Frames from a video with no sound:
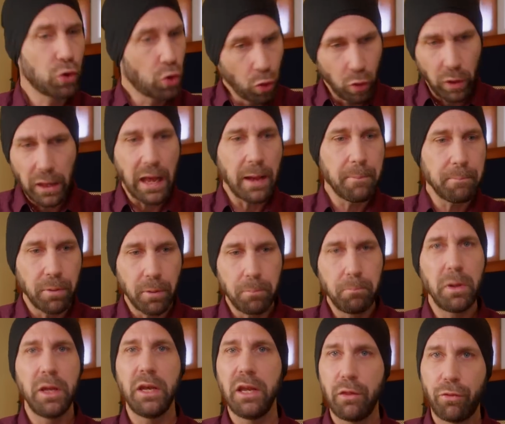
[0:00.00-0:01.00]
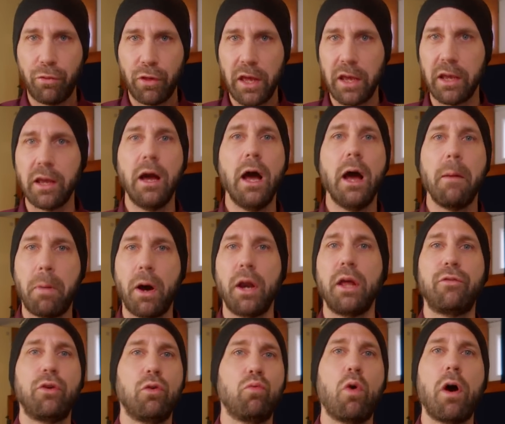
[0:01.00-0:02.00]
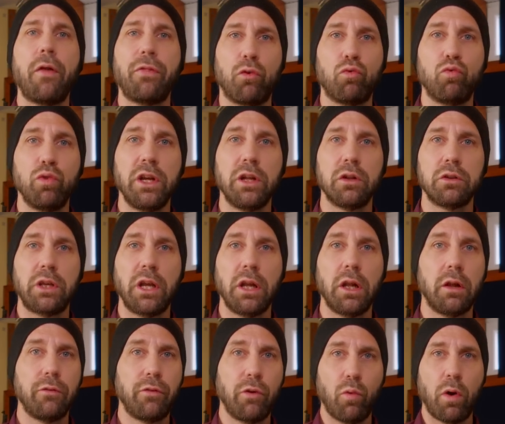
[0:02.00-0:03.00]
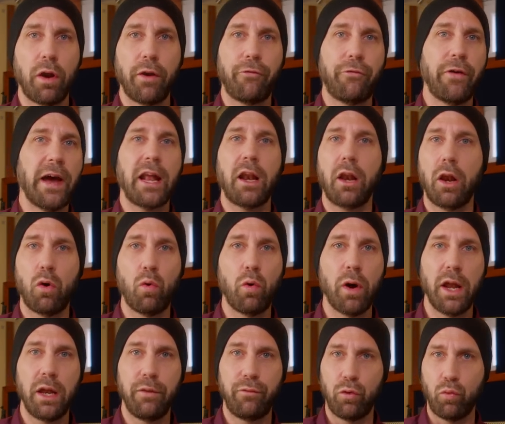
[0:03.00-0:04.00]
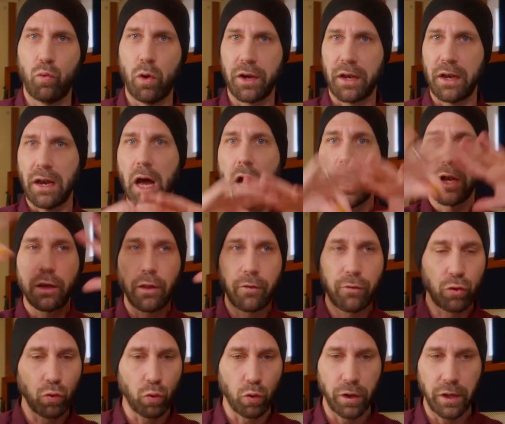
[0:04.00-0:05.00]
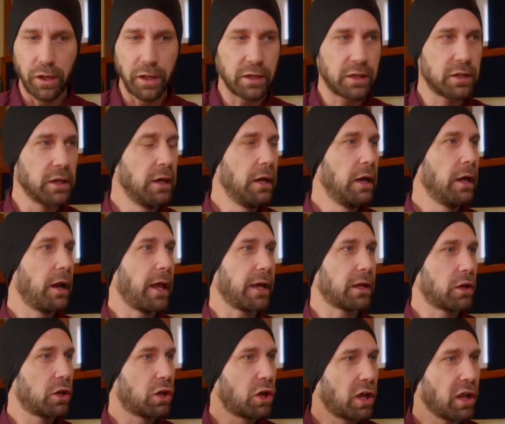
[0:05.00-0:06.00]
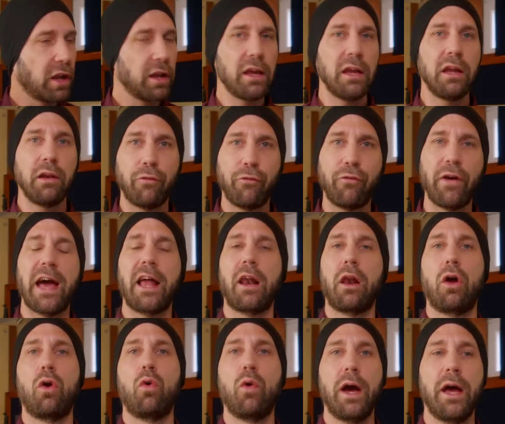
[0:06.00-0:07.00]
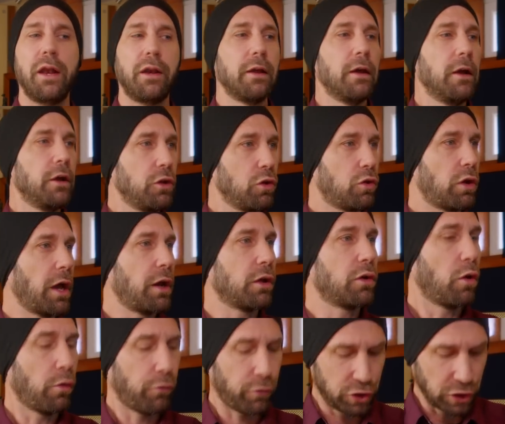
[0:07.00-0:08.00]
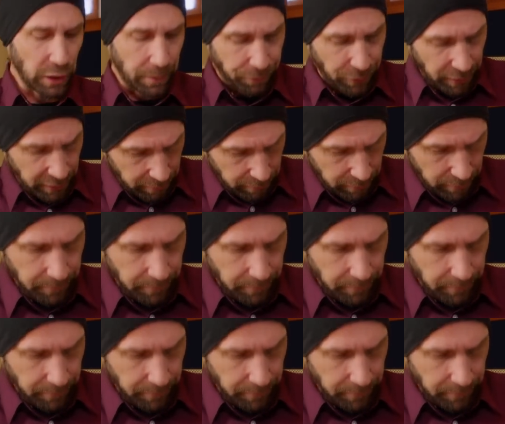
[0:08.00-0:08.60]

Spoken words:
Cool amp, mini thing, but if you want the real deal, if you want a fat low end, if you want an undistorted, like clean fat low end, you got to go for something